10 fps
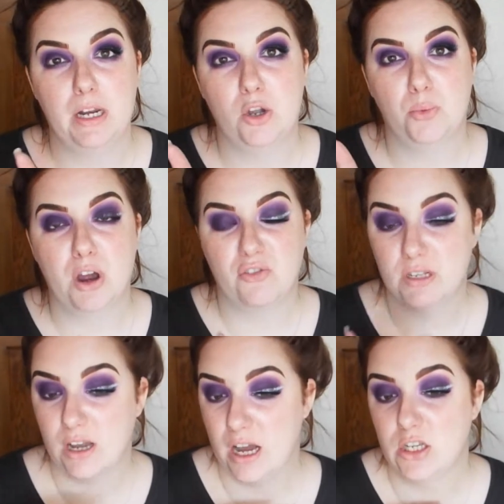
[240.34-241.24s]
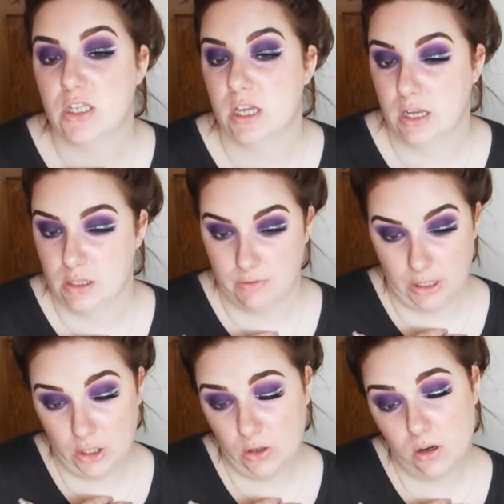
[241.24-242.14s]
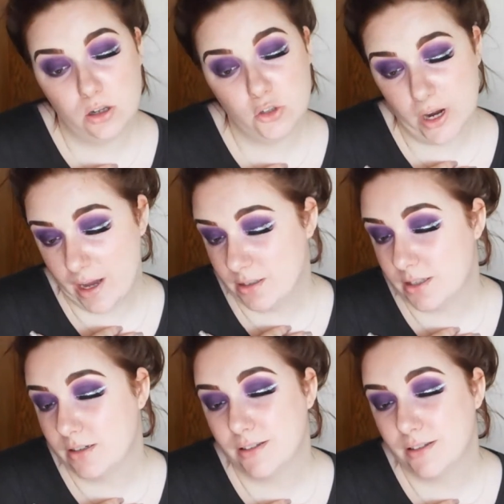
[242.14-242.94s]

your preference. I just think it's a really cute contrast.